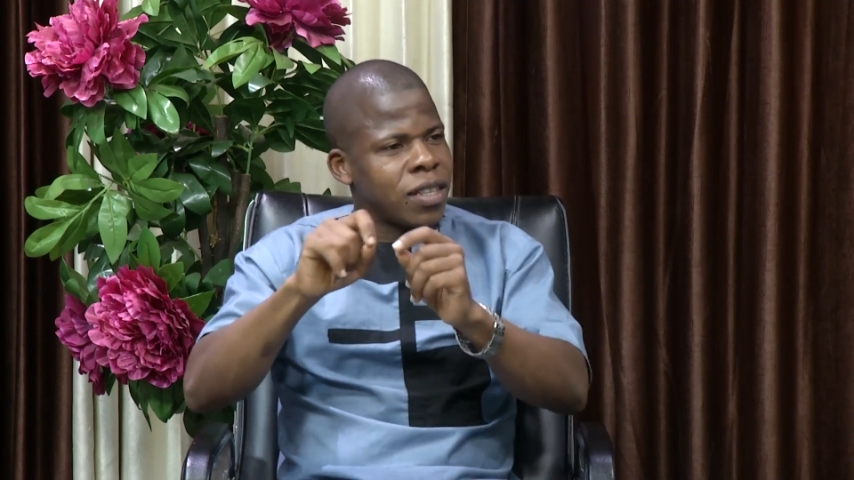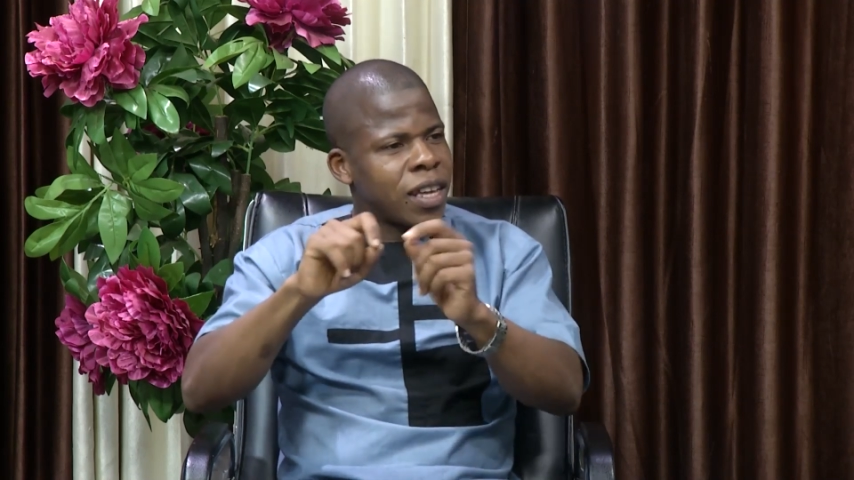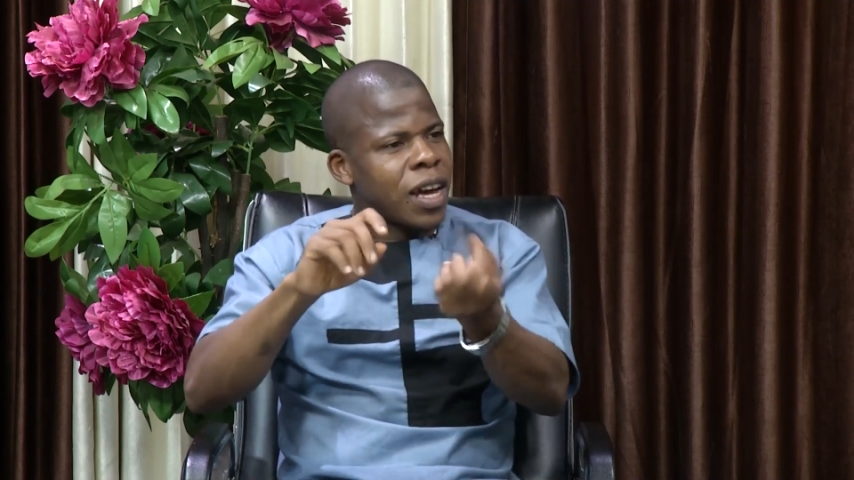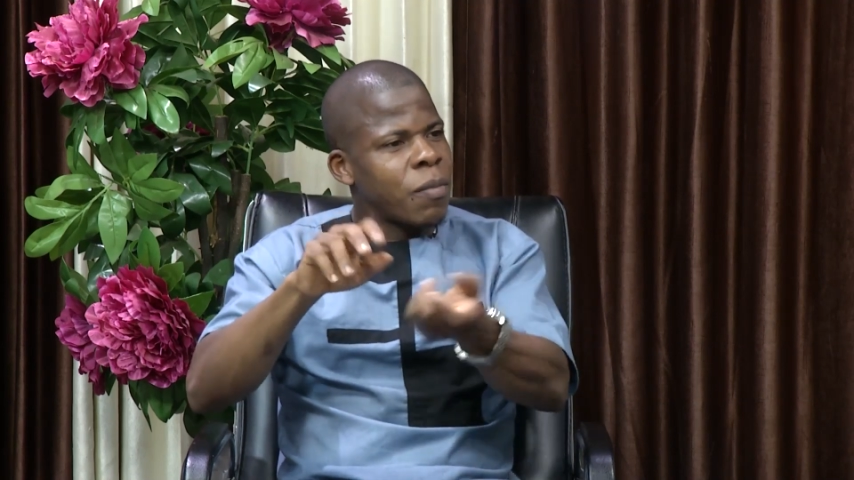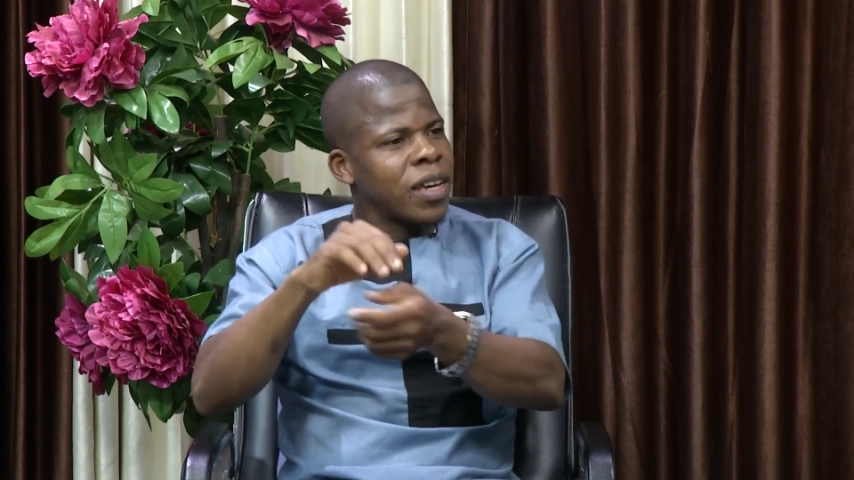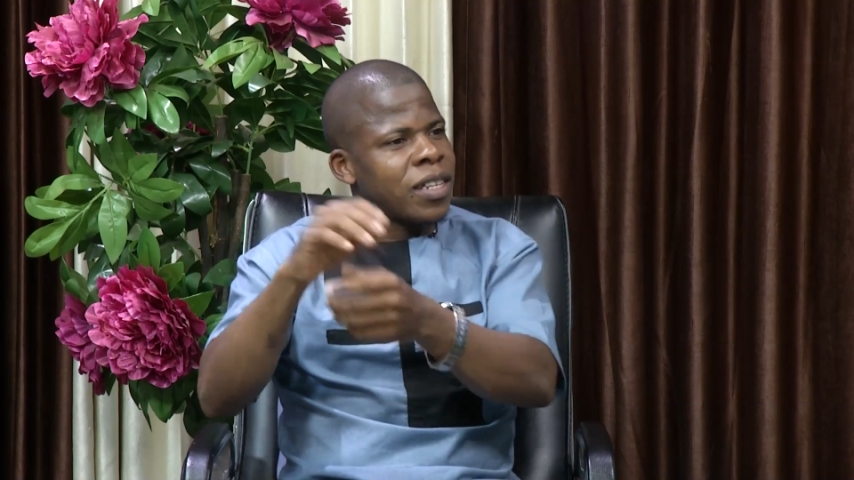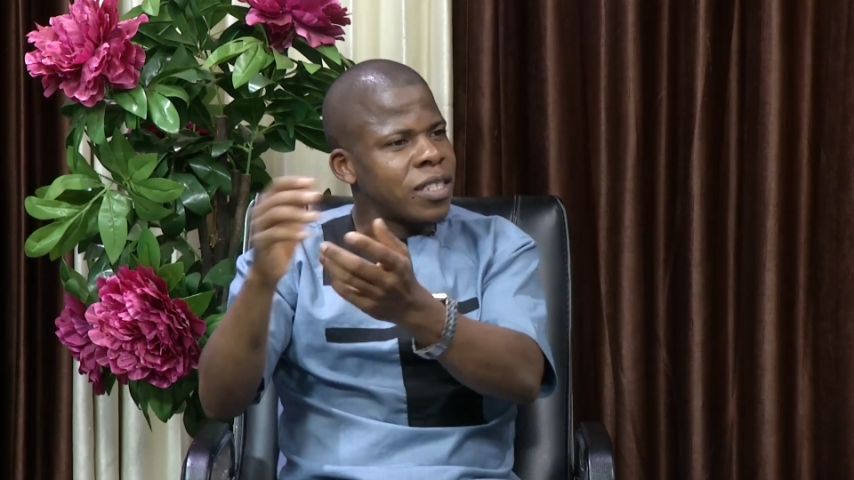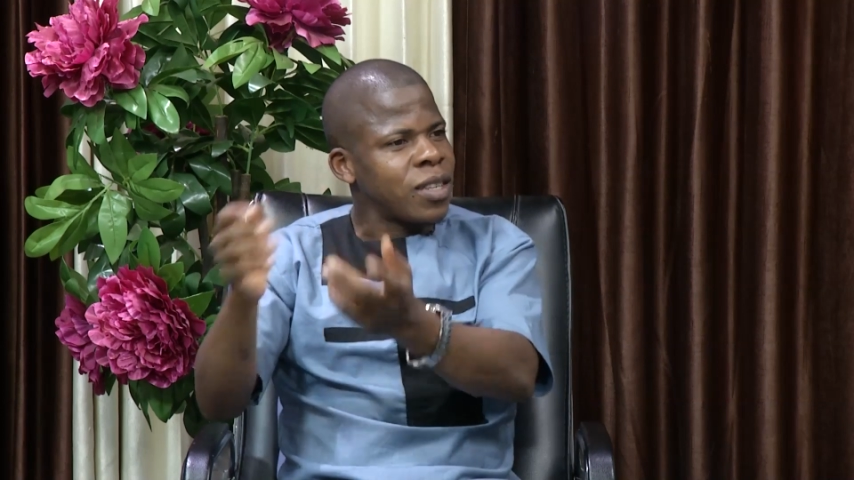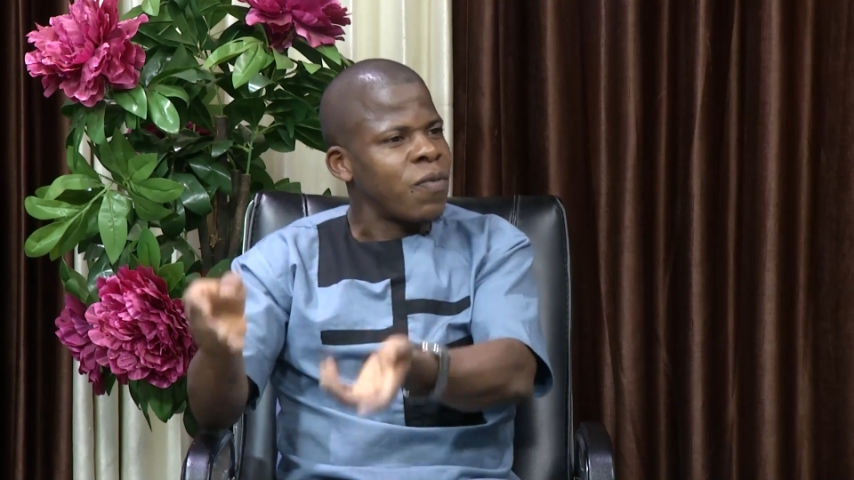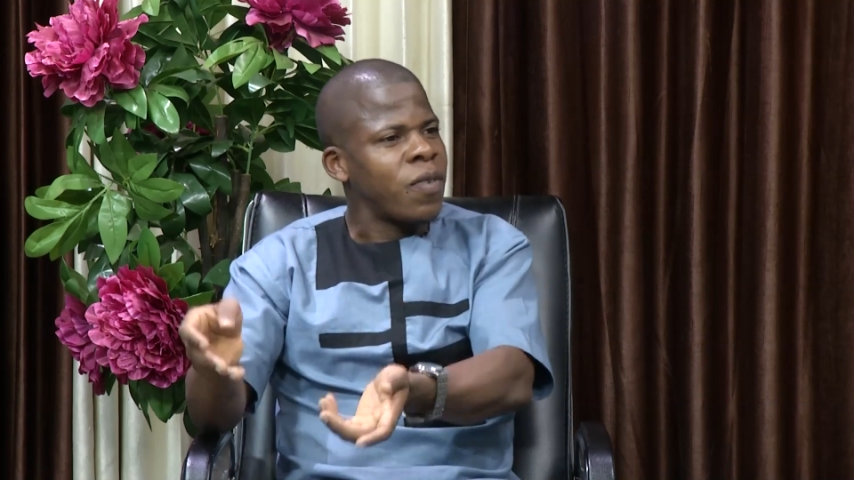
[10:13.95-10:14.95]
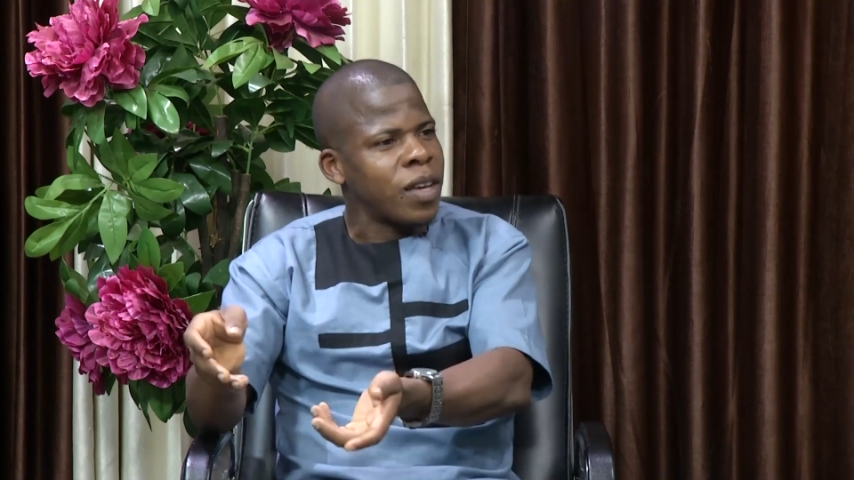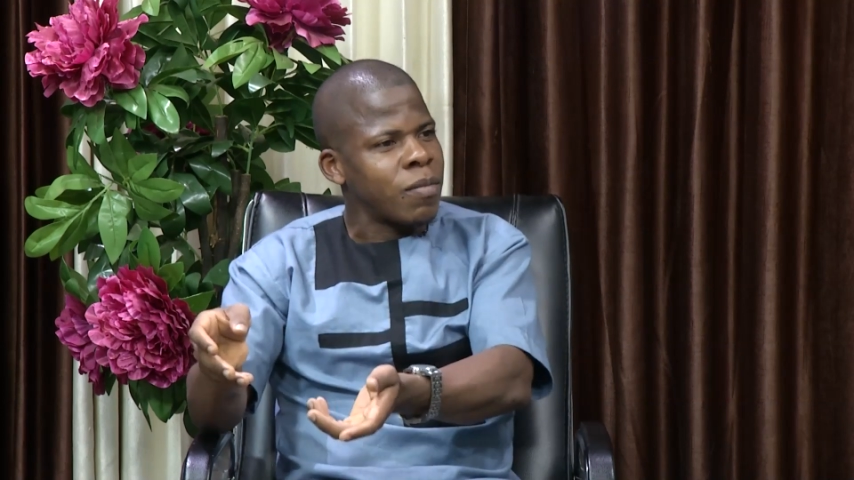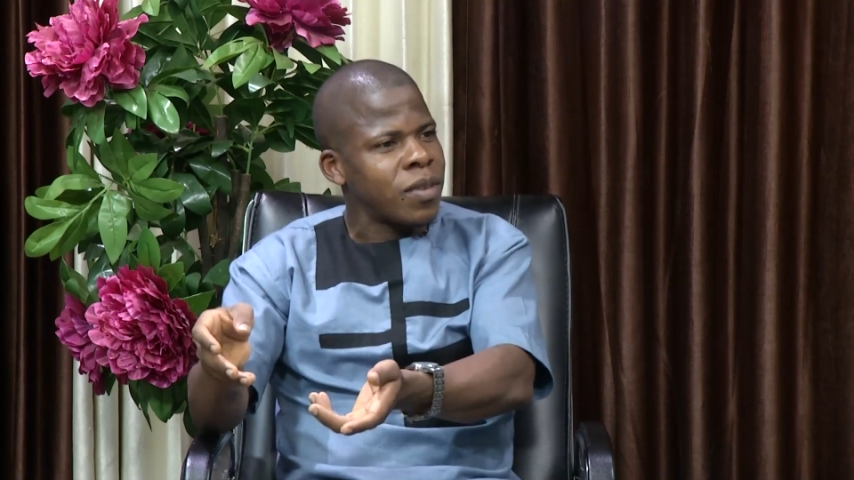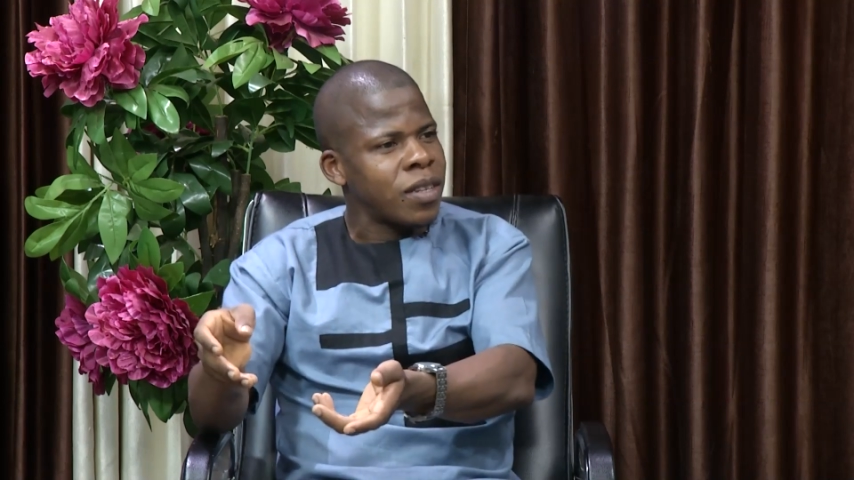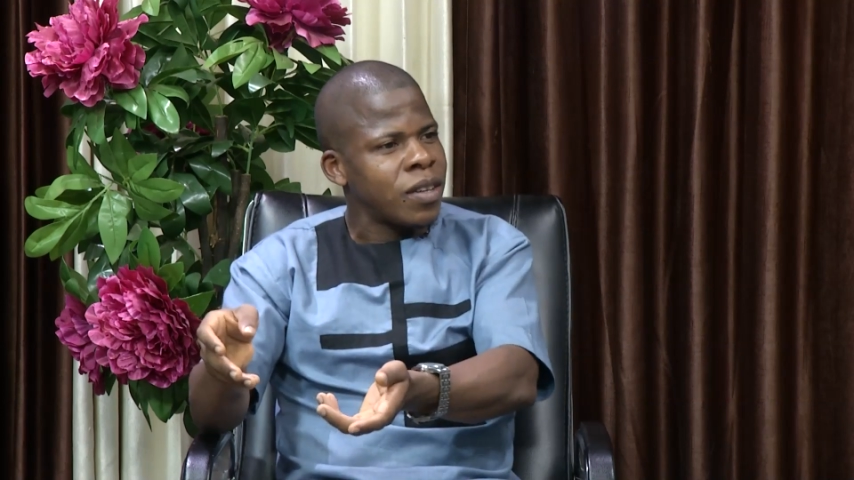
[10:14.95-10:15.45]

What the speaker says: gum gets inflamed,